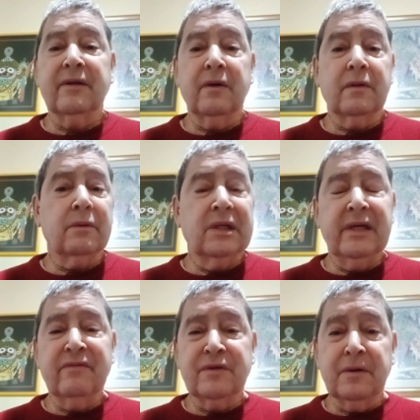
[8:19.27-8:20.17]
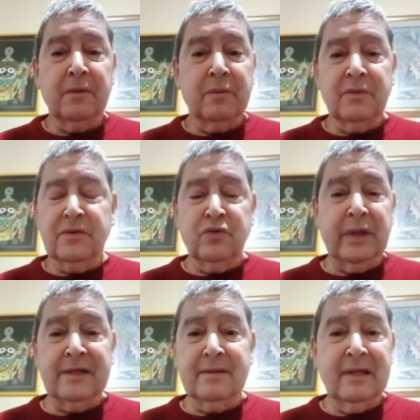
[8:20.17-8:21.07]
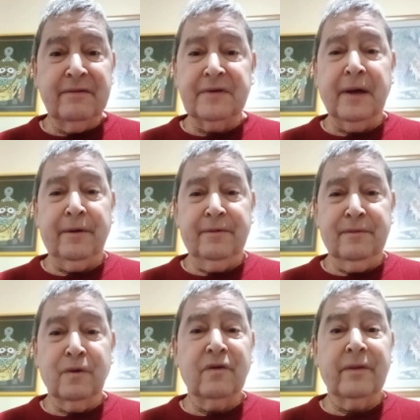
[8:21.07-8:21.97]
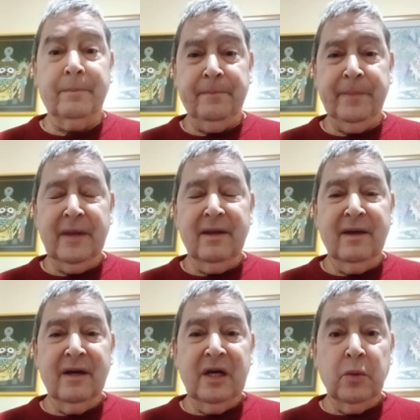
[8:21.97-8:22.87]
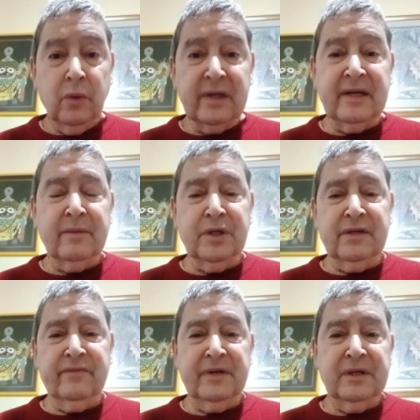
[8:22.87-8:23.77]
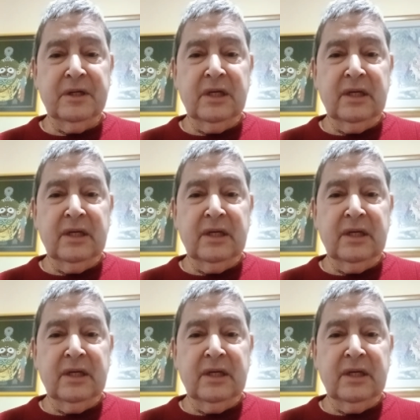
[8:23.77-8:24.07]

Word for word: No no leaves, no twigs left out, all of them will get the benefit.